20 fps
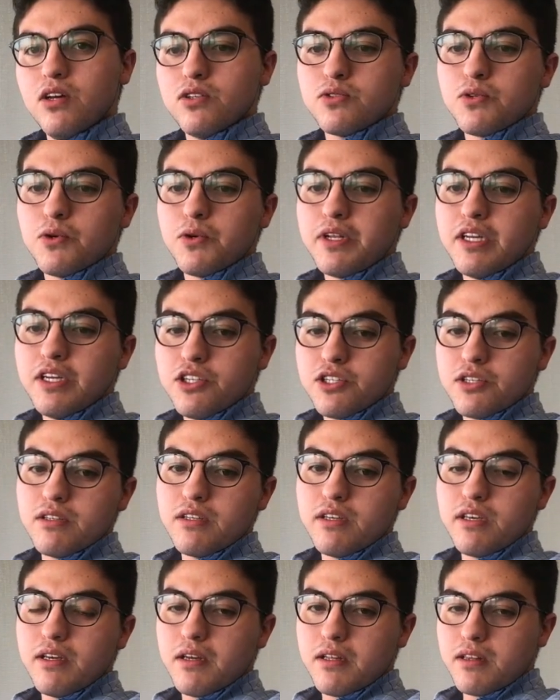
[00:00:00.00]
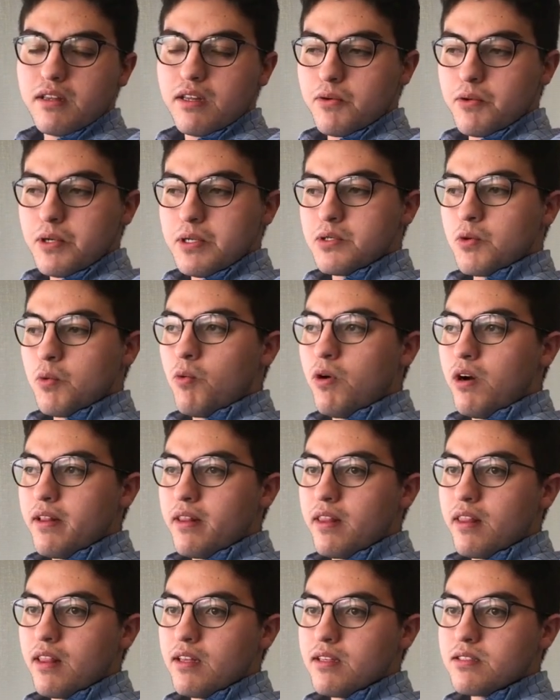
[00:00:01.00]
So initially, the reason why
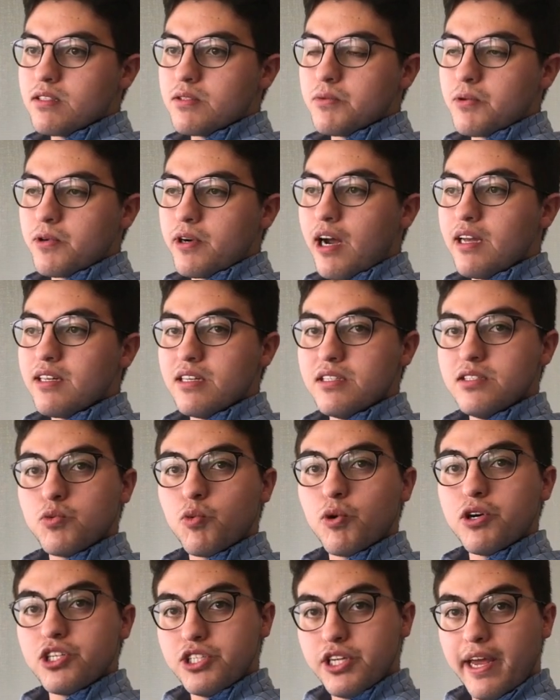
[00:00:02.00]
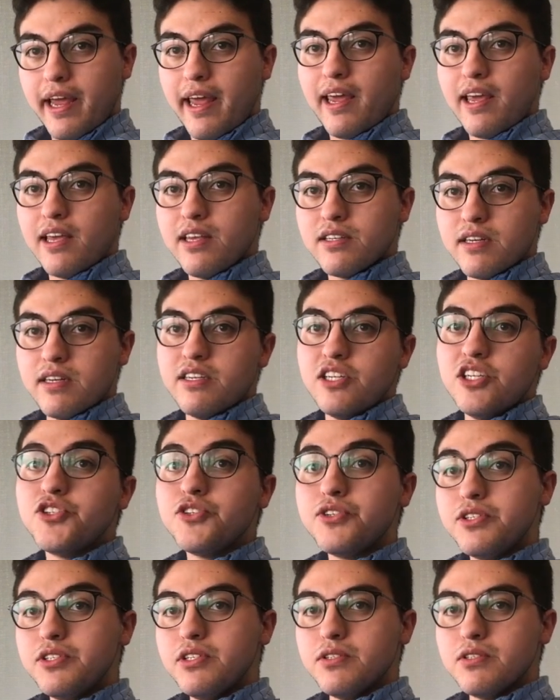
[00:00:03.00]
these guidelines were changed and
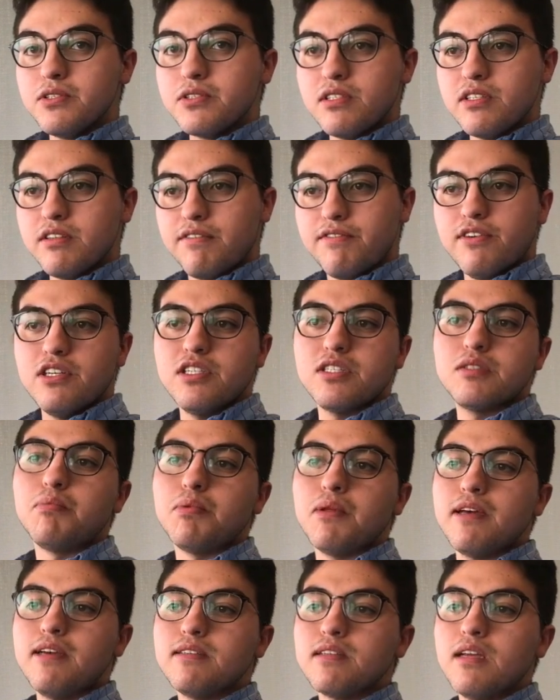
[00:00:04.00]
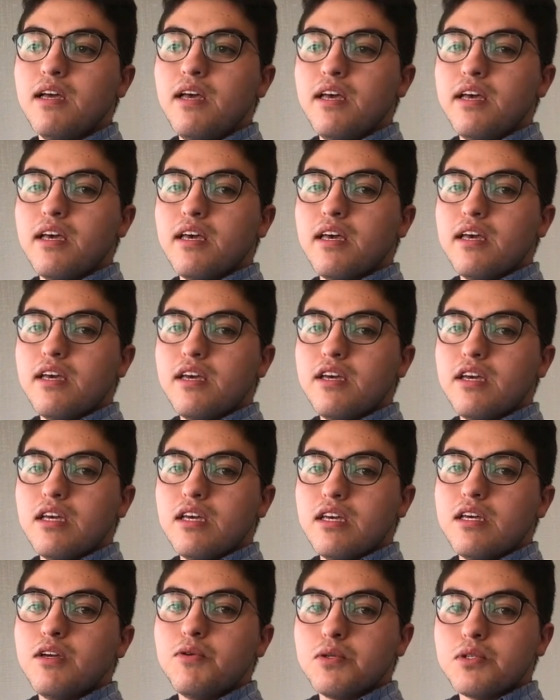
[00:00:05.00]
introduced in the first place,
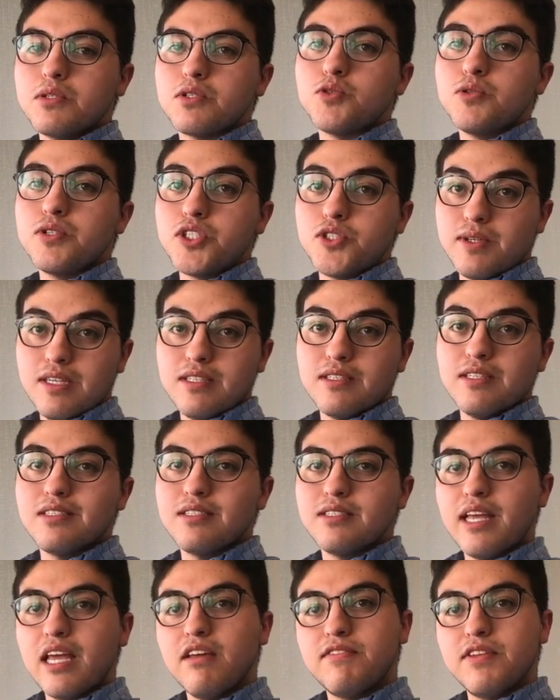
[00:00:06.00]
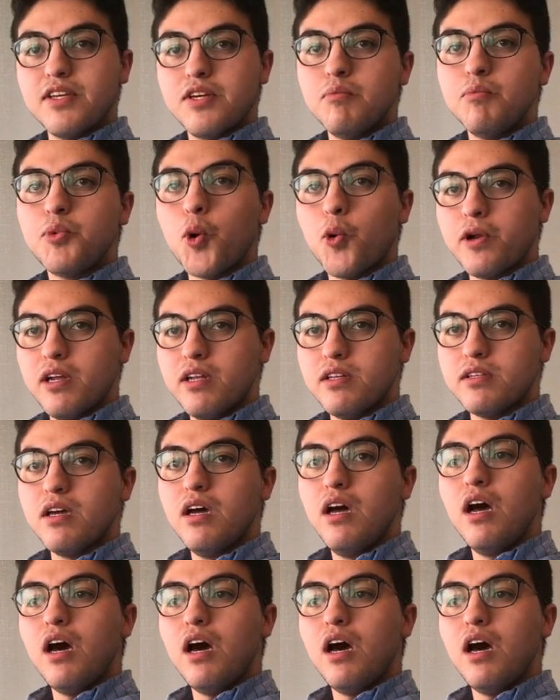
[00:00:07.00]
it was to address the safety component